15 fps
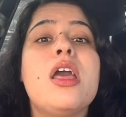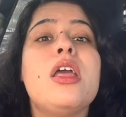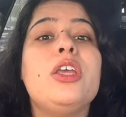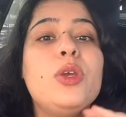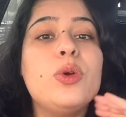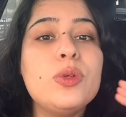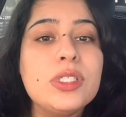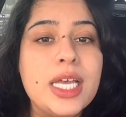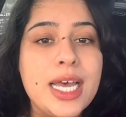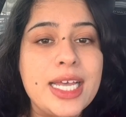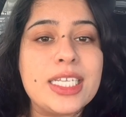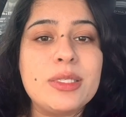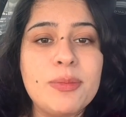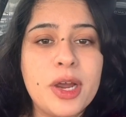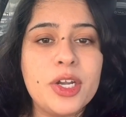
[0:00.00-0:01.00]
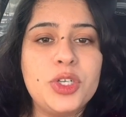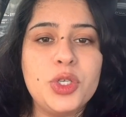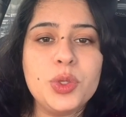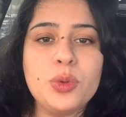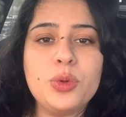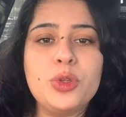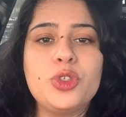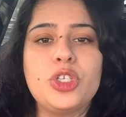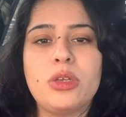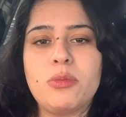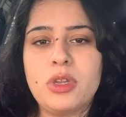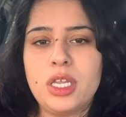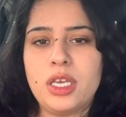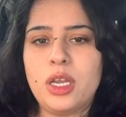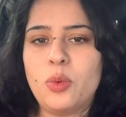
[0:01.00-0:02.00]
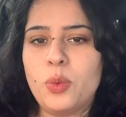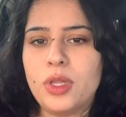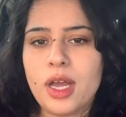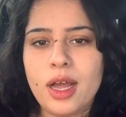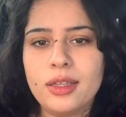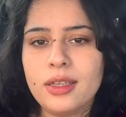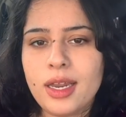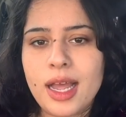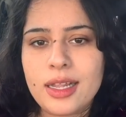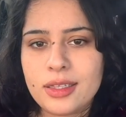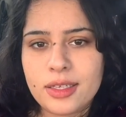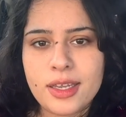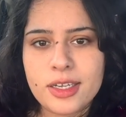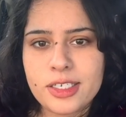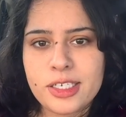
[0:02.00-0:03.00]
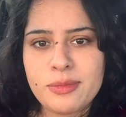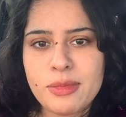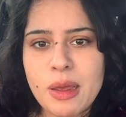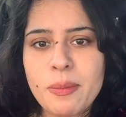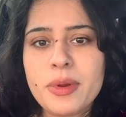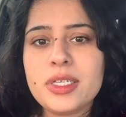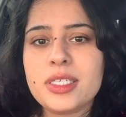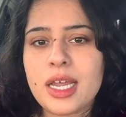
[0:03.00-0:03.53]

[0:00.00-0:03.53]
use the S-bar tool to communicate with the other healthcare team members,